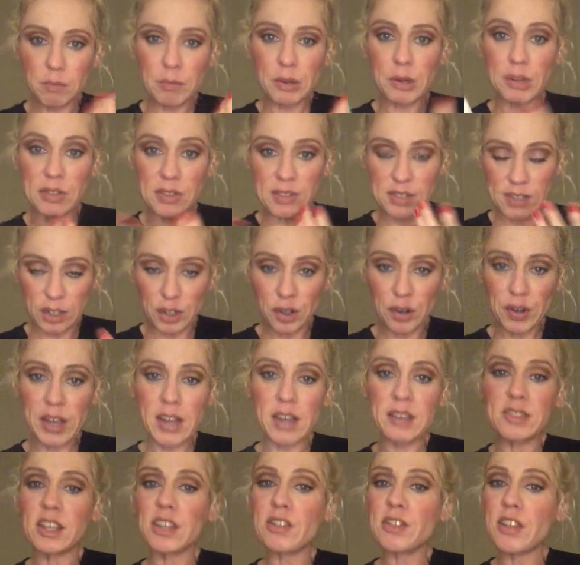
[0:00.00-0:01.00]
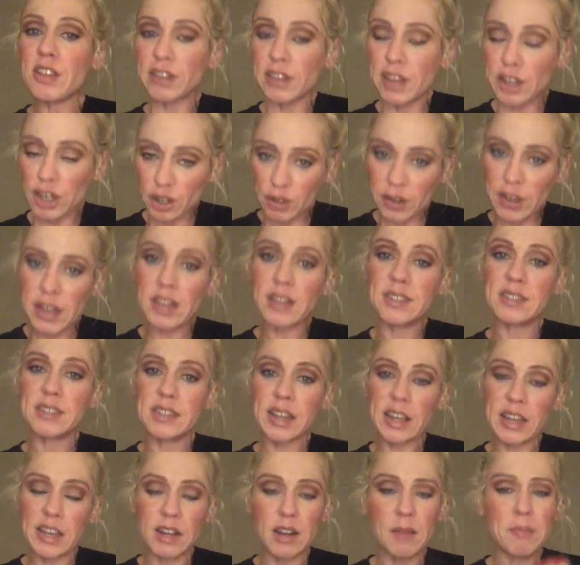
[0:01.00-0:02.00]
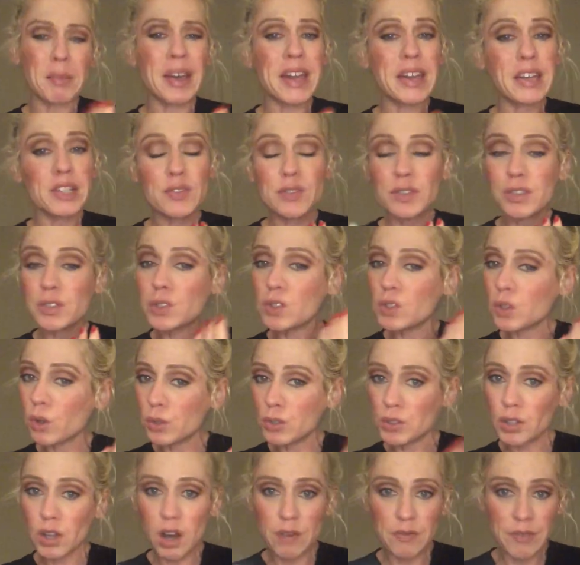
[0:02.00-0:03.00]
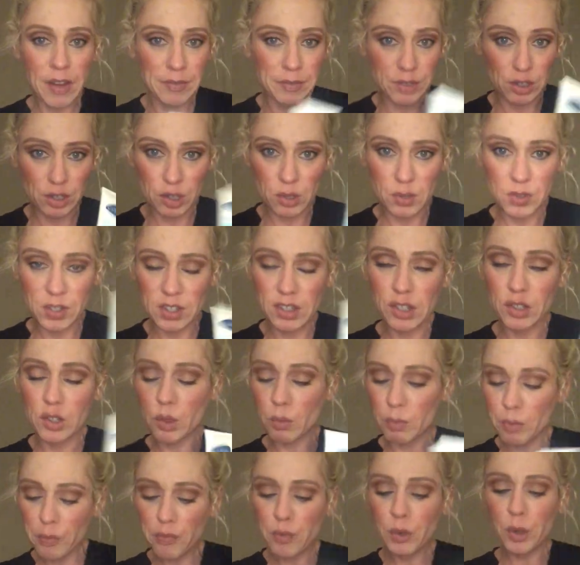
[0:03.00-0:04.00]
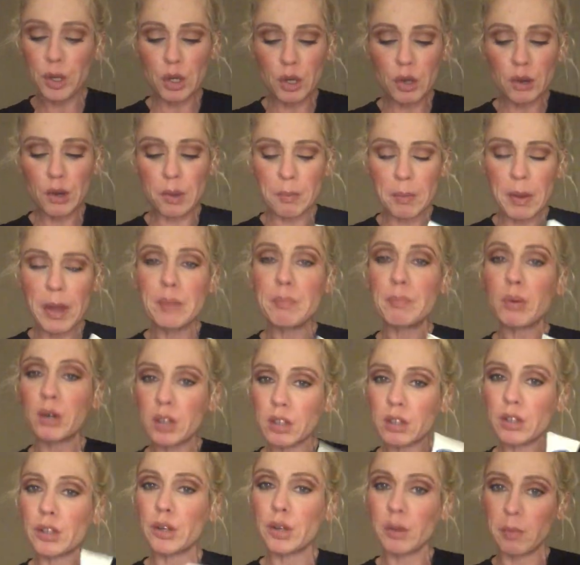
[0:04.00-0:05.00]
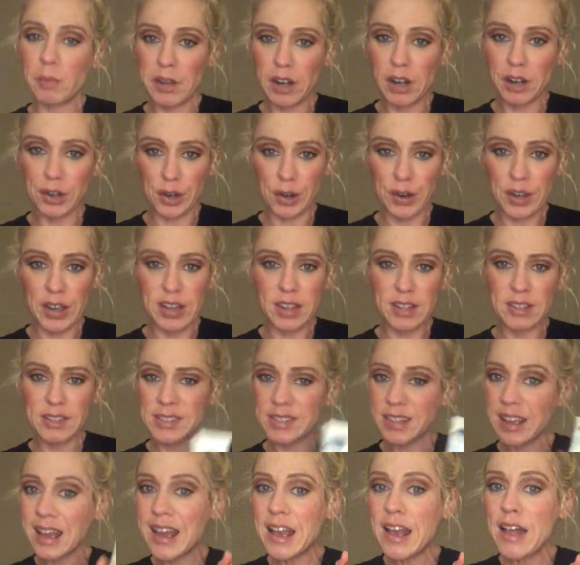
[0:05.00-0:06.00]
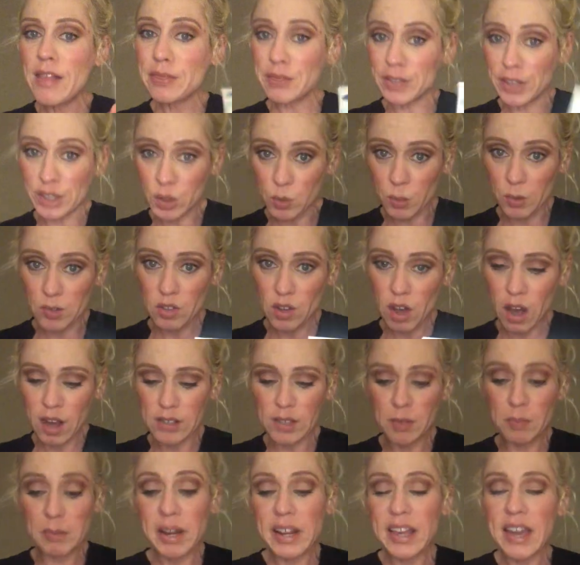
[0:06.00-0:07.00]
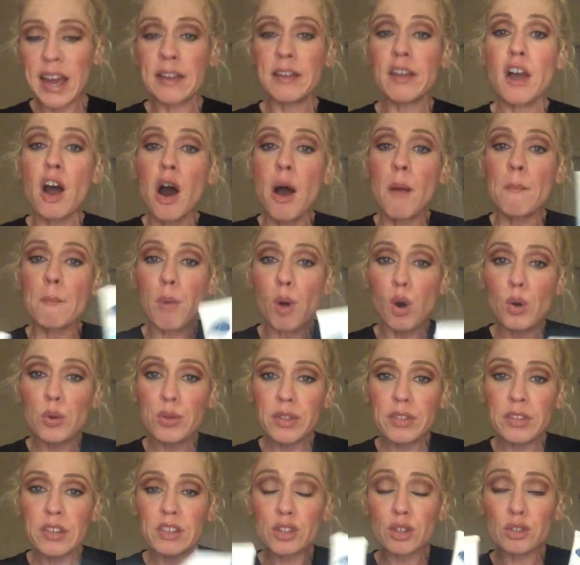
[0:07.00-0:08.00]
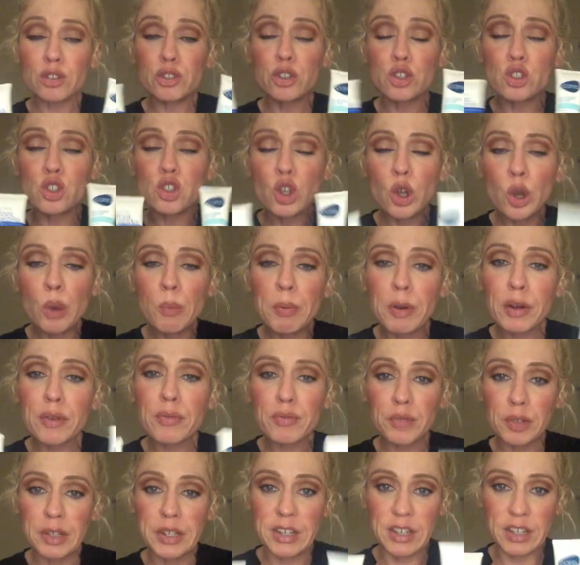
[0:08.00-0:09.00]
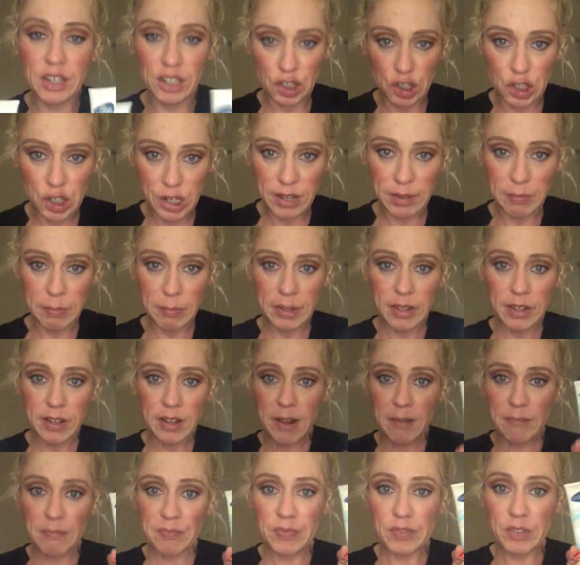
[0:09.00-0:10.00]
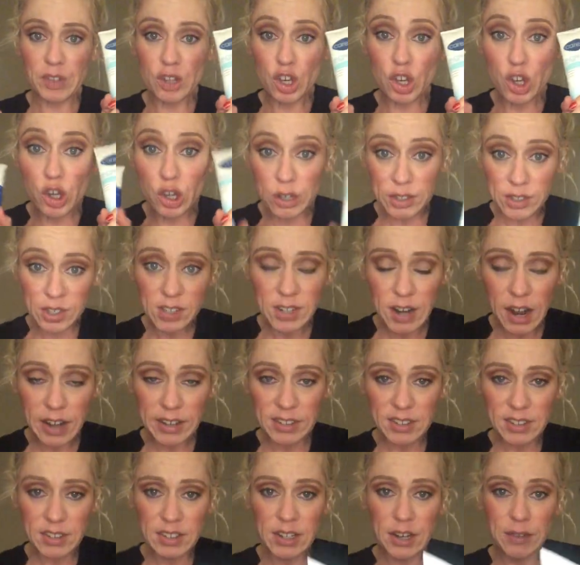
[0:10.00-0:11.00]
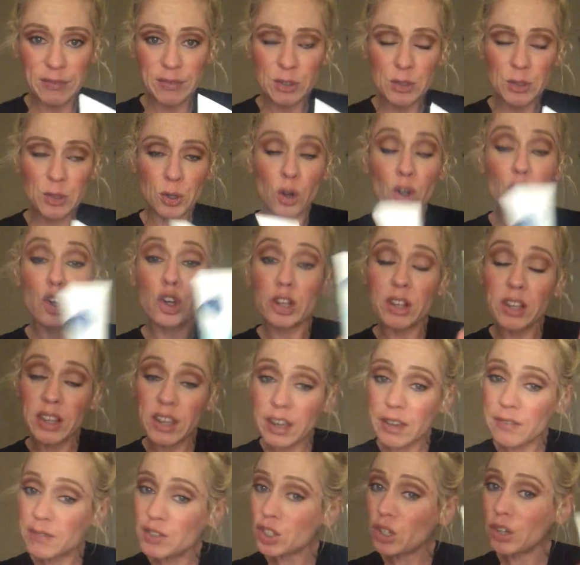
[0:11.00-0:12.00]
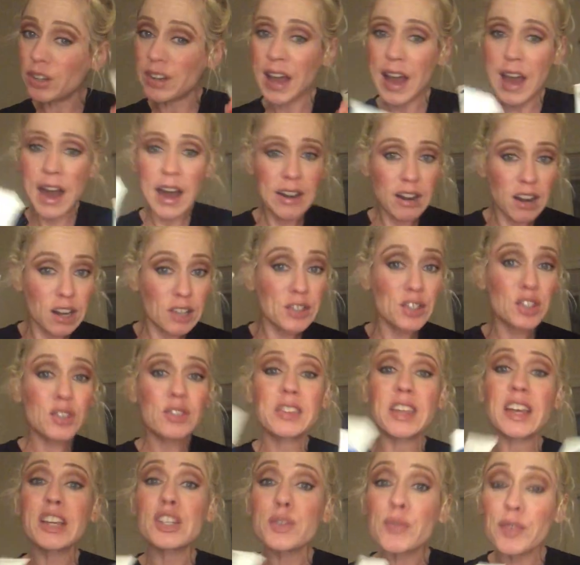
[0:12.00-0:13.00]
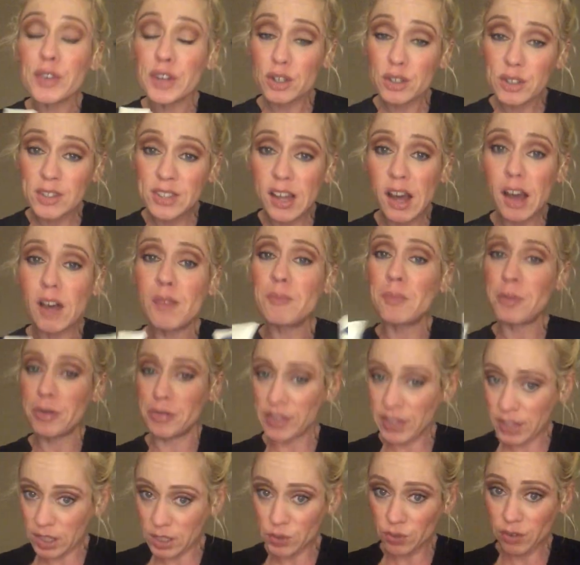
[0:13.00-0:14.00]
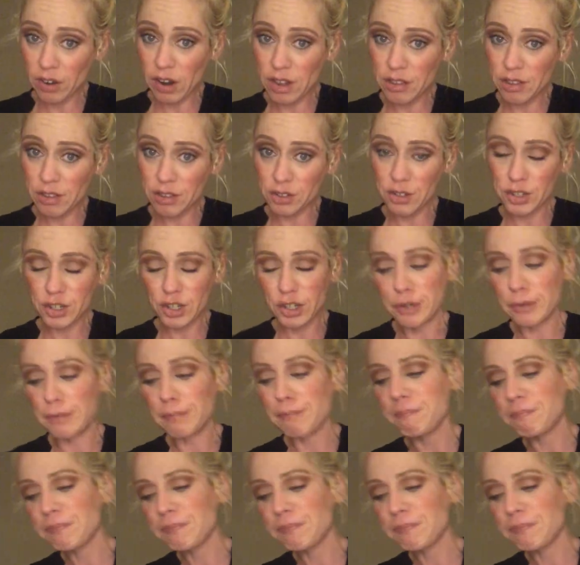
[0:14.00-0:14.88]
Put this on your hands and then let your hands take it. My hands feel so soft after using this. So before you go to bed, put a little bit on your hands. This one's awesome. And again, both of these are super freaking cheap. Good stocking stuffers or good gifts, good add-ons, things for yourself, but things for others too.